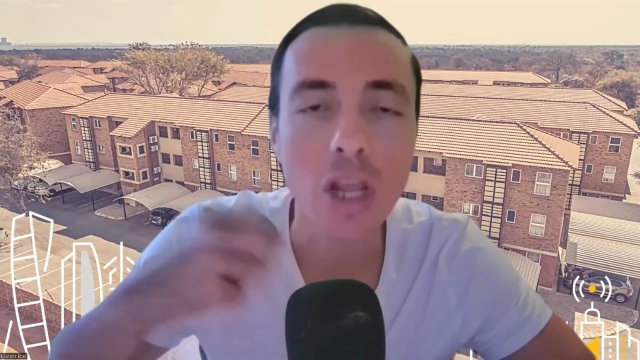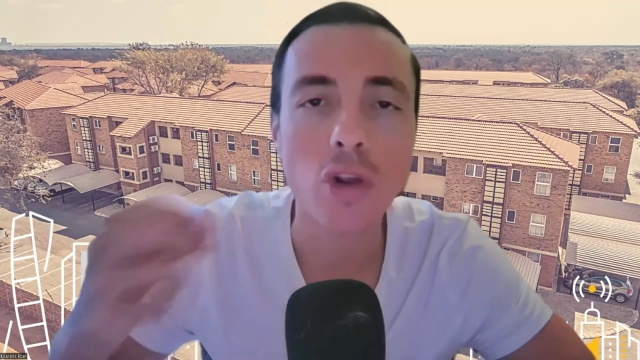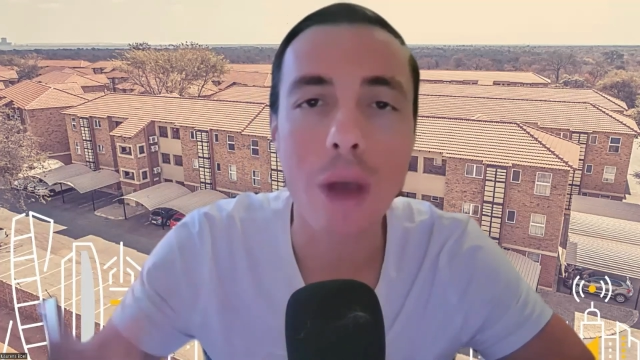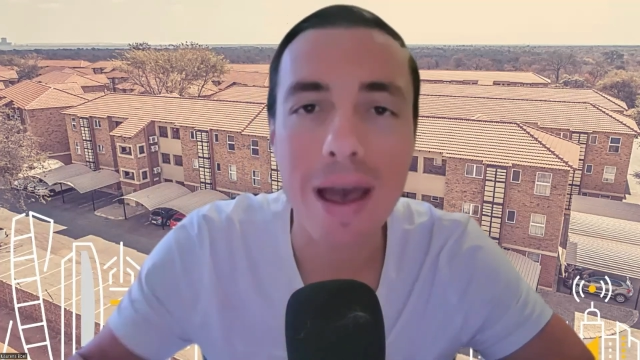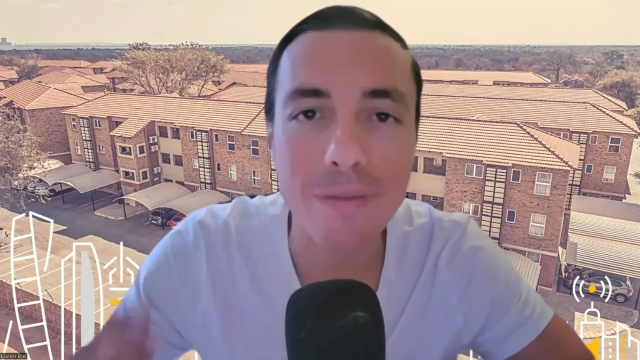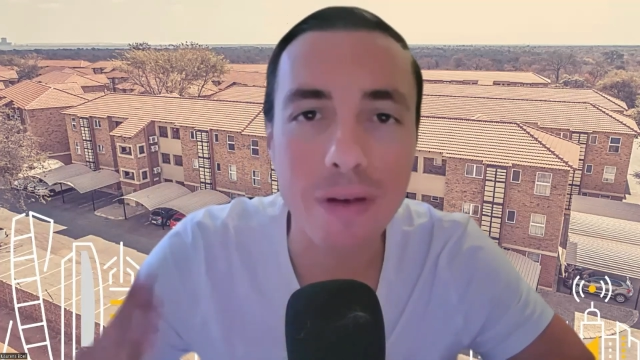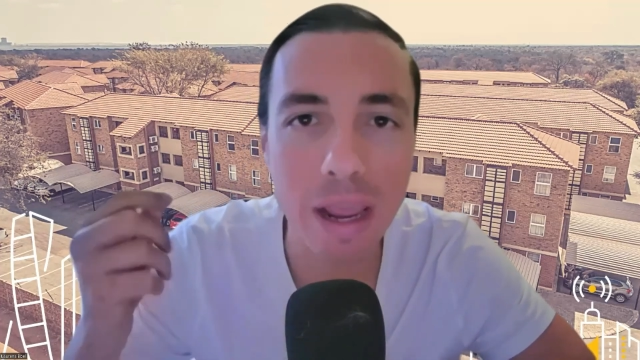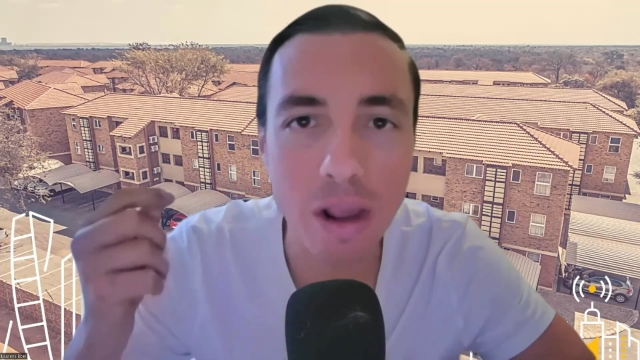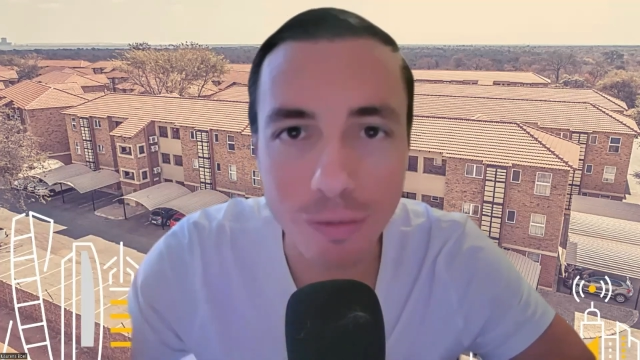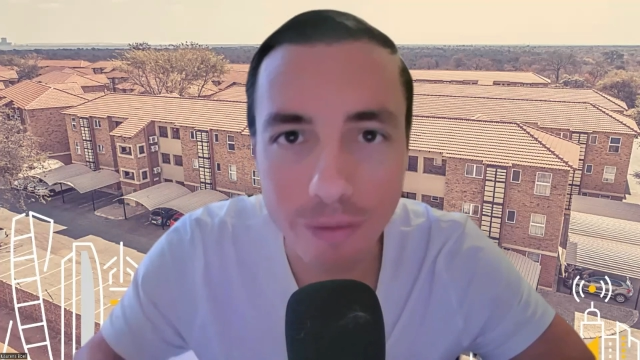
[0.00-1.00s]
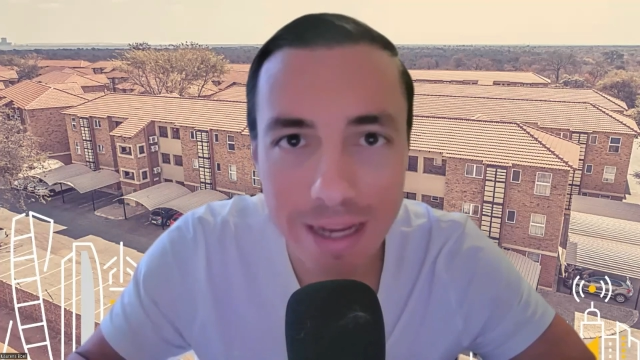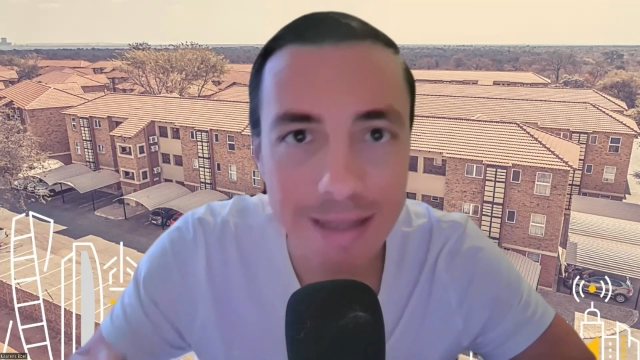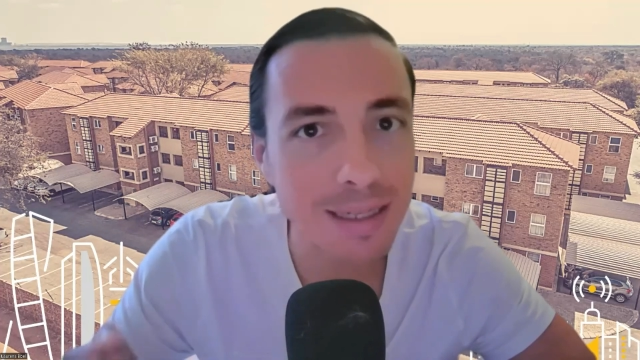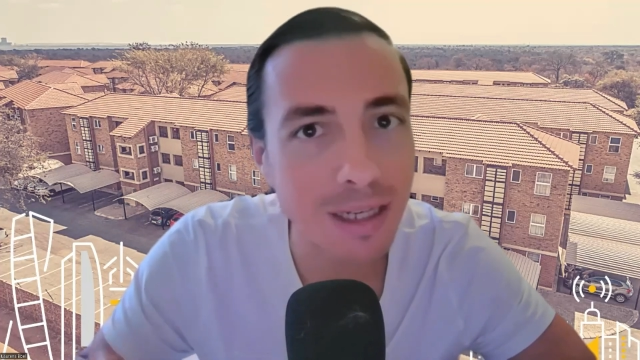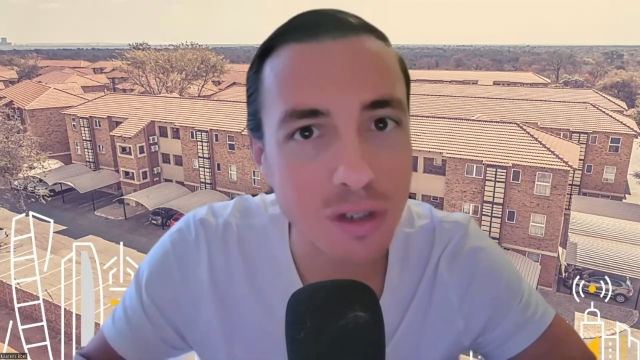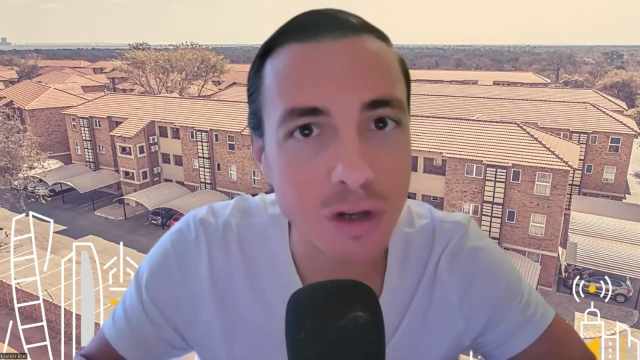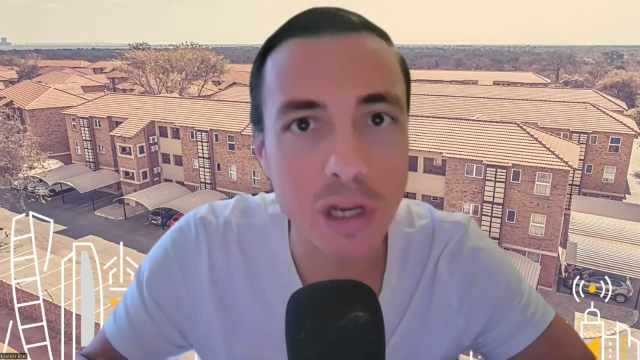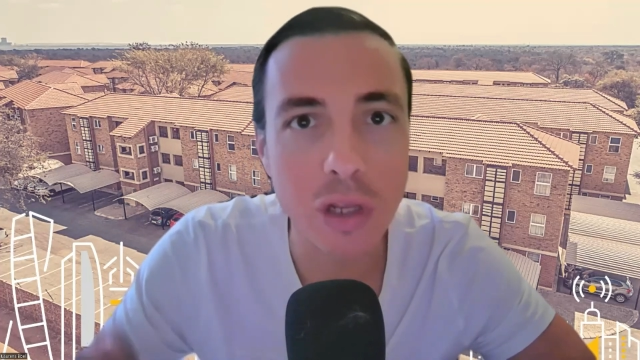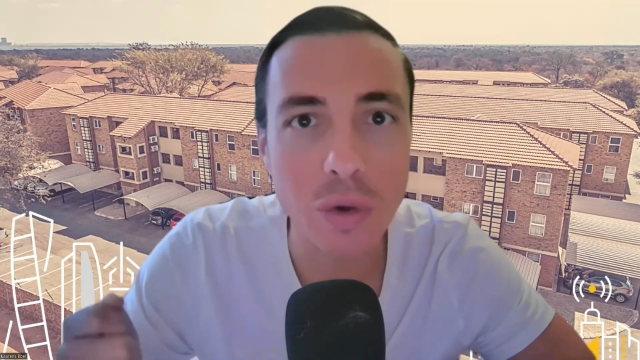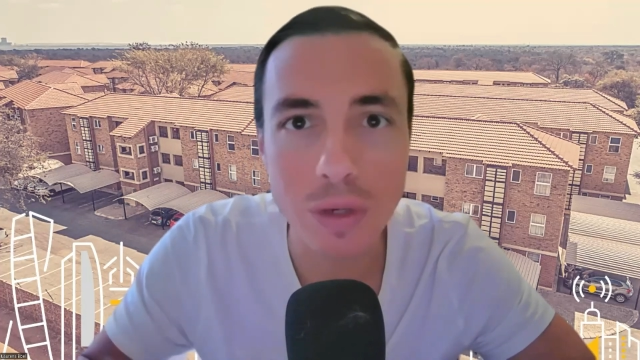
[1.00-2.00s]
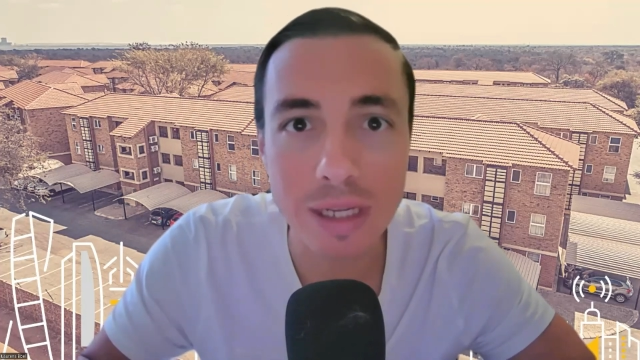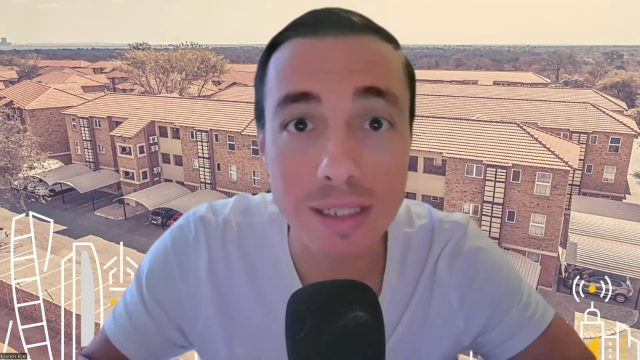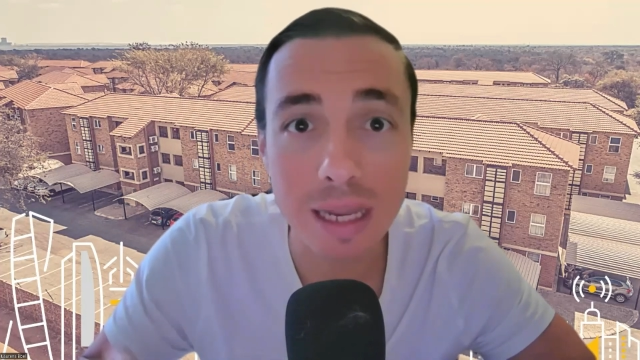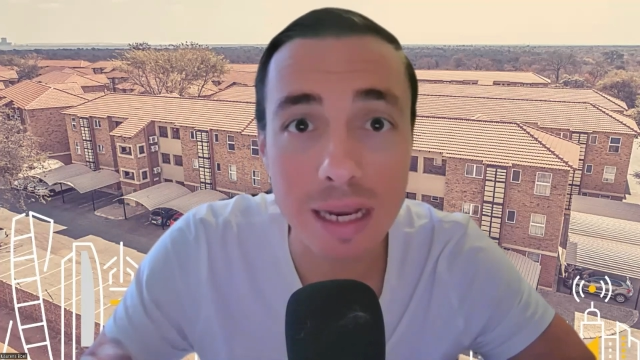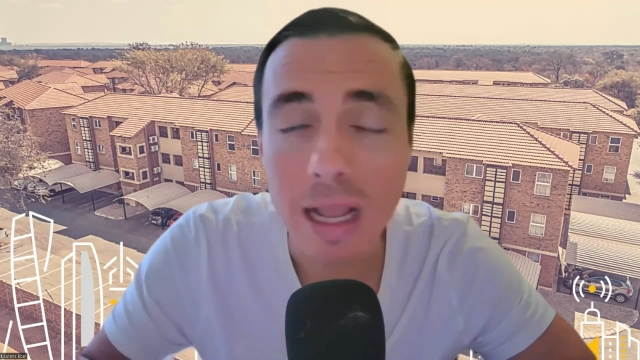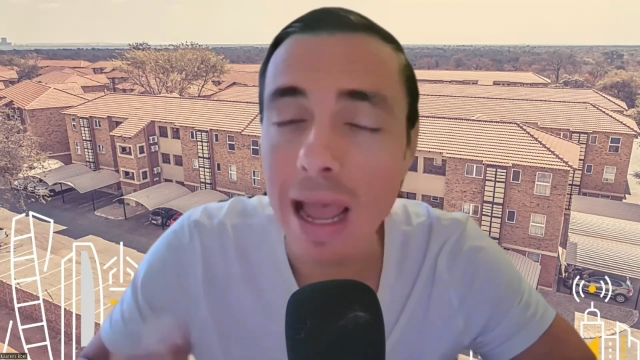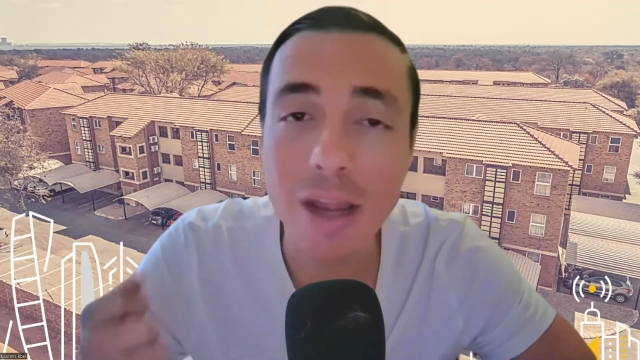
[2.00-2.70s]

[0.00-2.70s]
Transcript: You have a conveyancing attorney who does that,